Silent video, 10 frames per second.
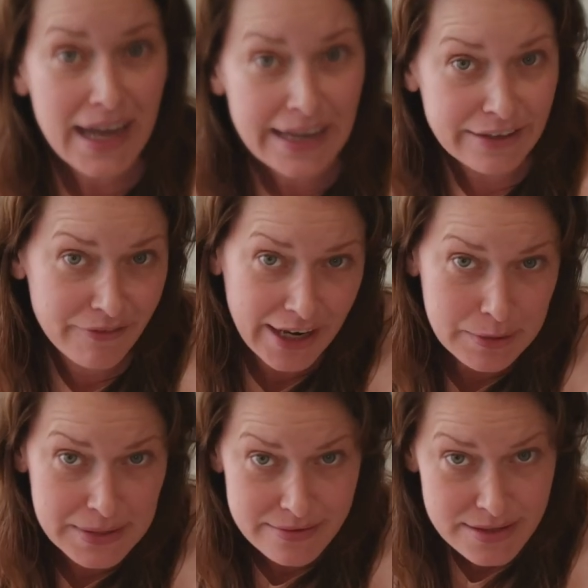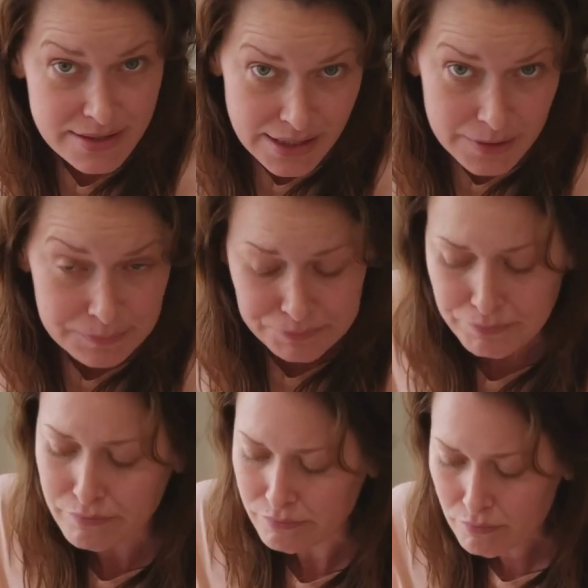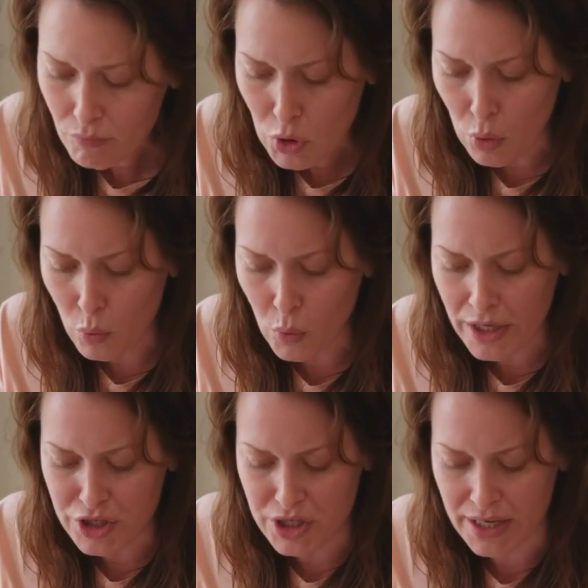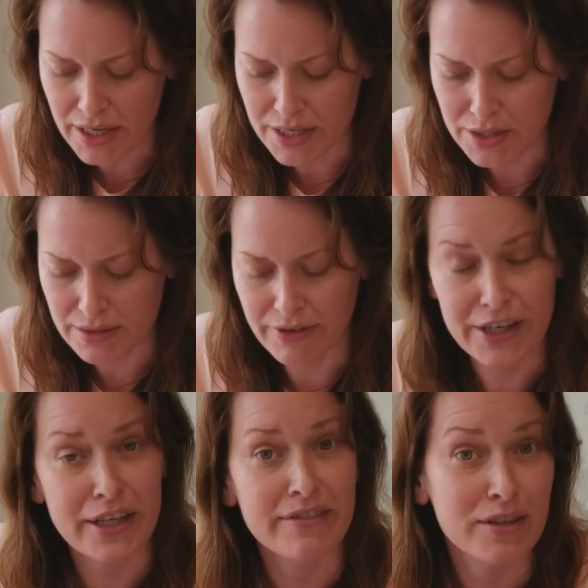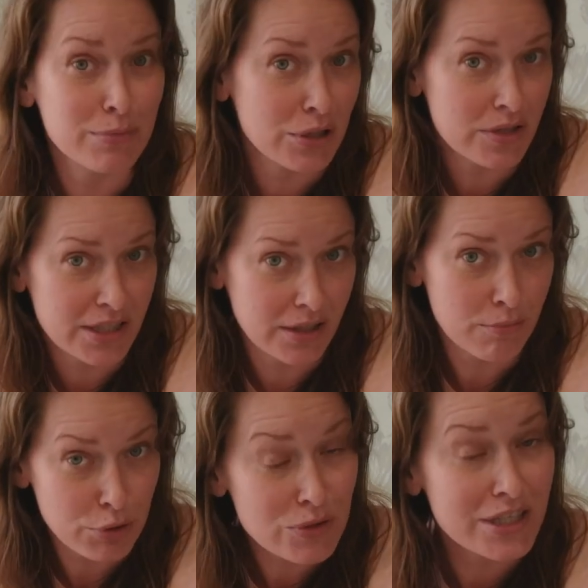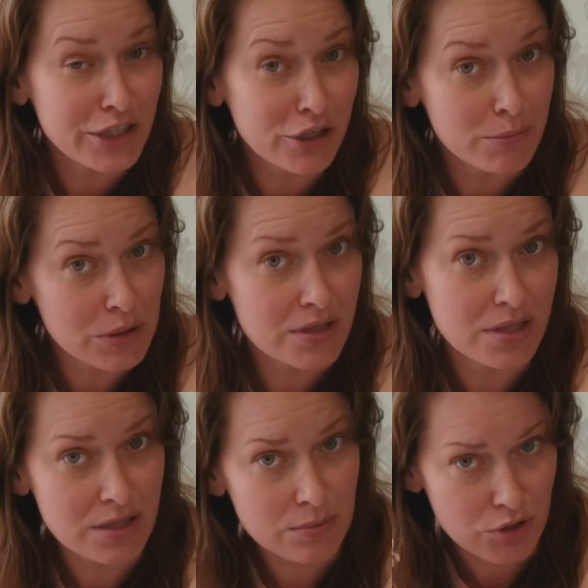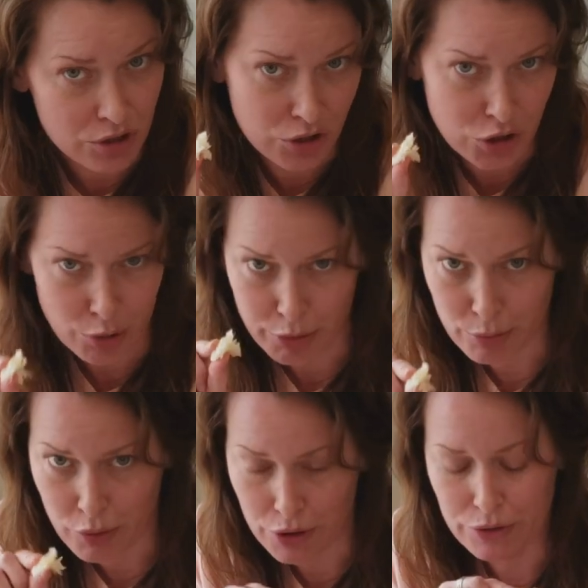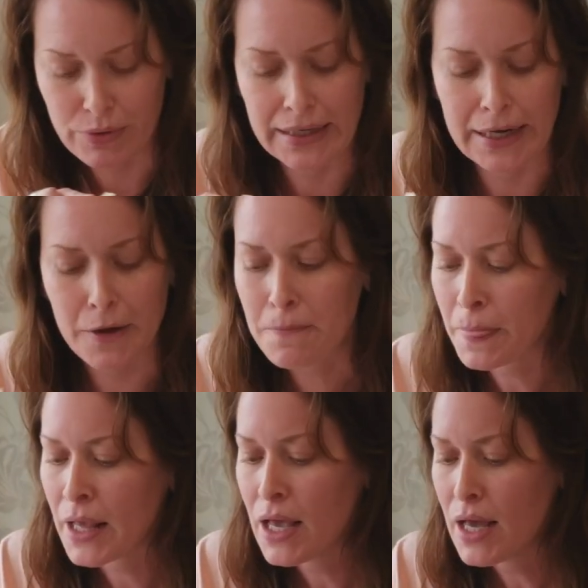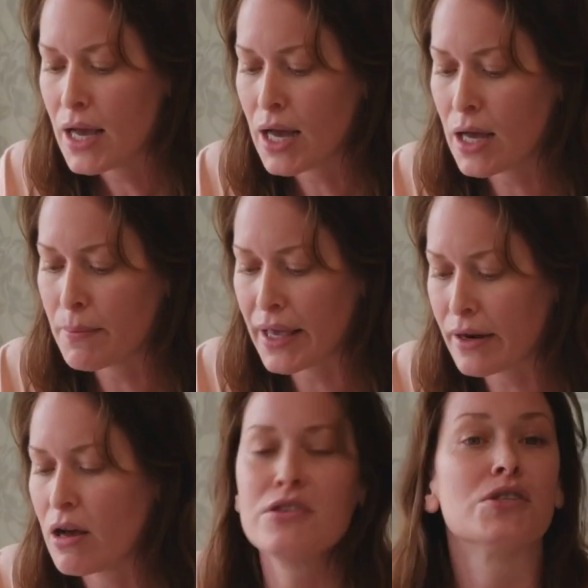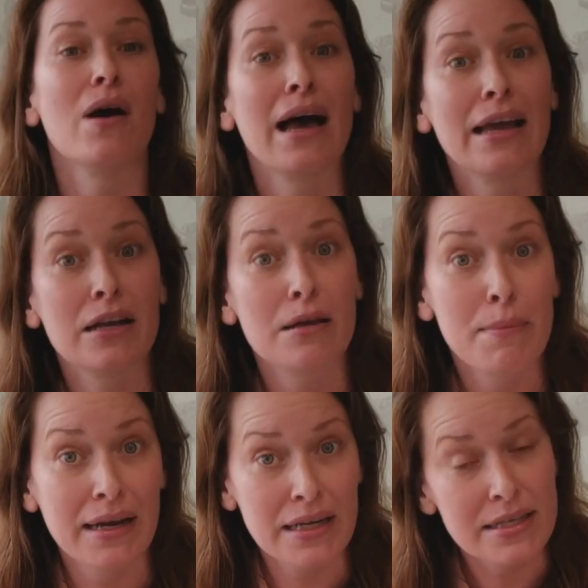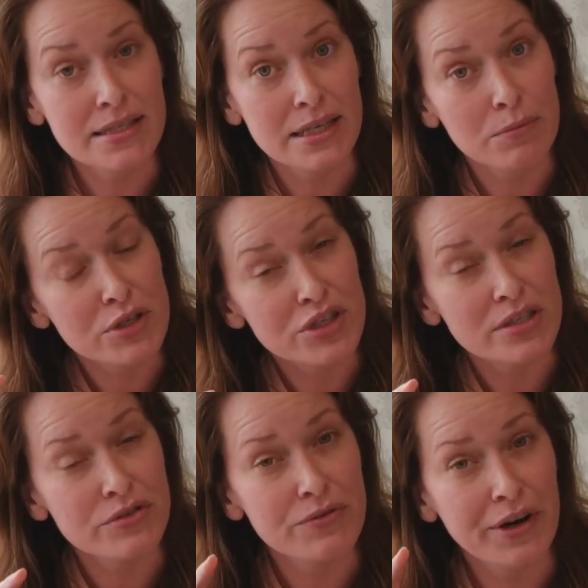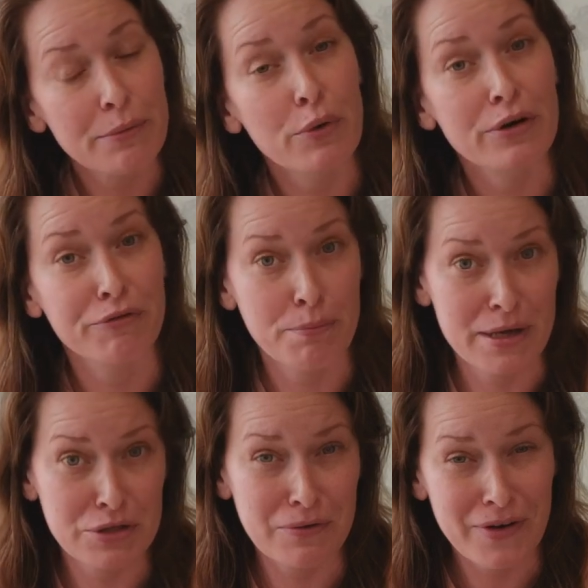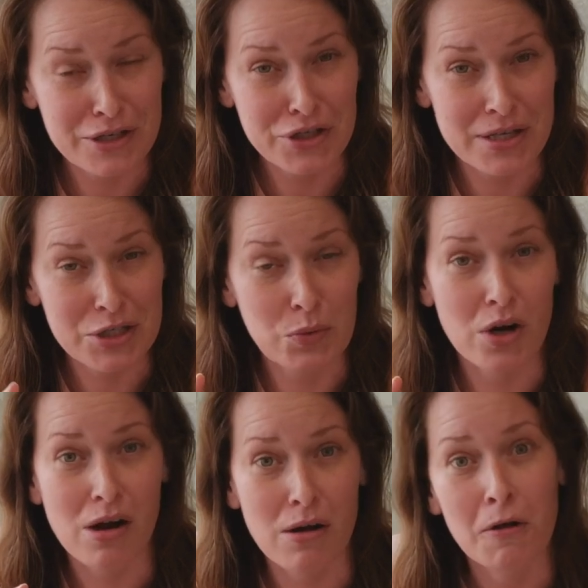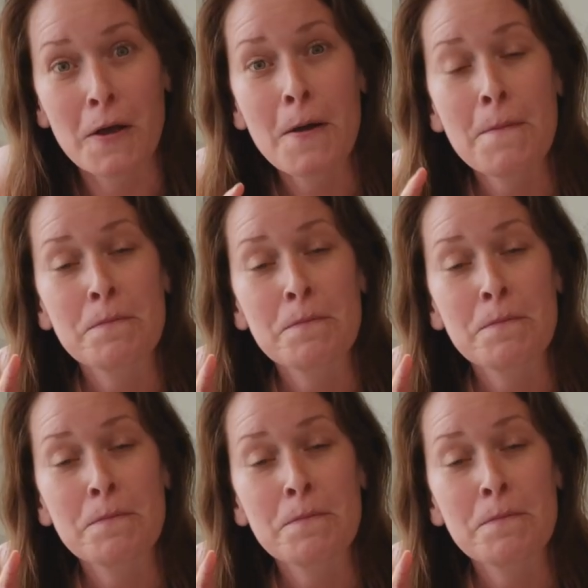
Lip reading: high in vitamin C, which is very good for boosting your immune system, which is super important right now. And also high in magnesium, which is very important for muscle function, as we're all